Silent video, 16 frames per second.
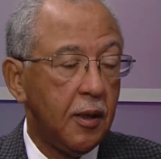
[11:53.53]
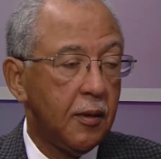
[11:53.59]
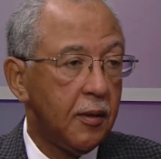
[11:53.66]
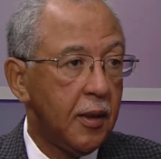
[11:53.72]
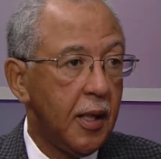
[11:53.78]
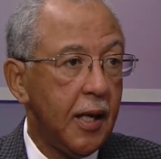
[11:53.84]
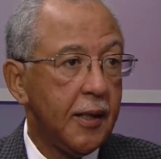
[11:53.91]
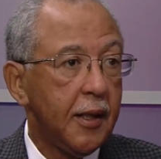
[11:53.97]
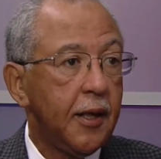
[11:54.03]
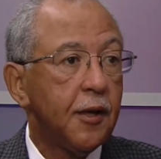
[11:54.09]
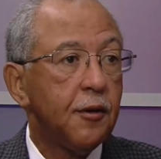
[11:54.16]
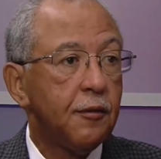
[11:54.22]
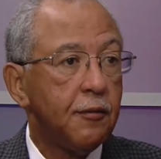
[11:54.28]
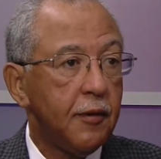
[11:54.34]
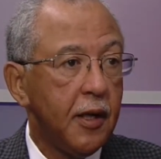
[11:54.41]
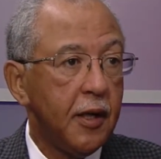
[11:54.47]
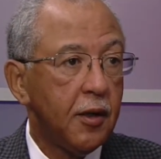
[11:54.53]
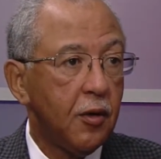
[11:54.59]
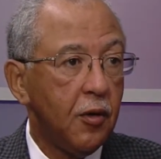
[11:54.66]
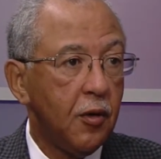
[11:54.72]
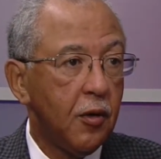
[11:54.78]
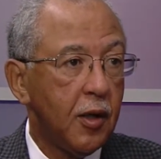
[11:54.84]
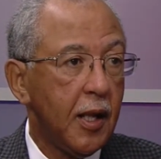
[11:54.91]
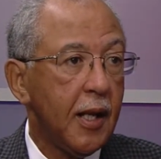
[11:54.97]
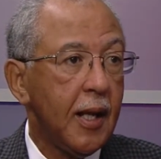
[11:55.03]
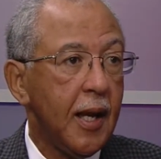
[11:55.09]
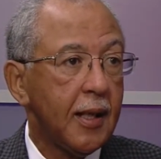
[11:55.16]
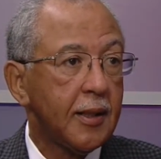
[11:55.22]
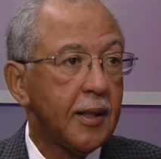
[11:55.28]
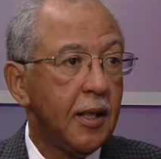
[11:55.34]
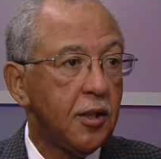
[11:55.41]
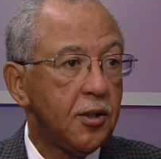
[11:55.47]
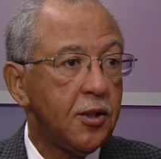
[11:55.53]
that innervate or that act as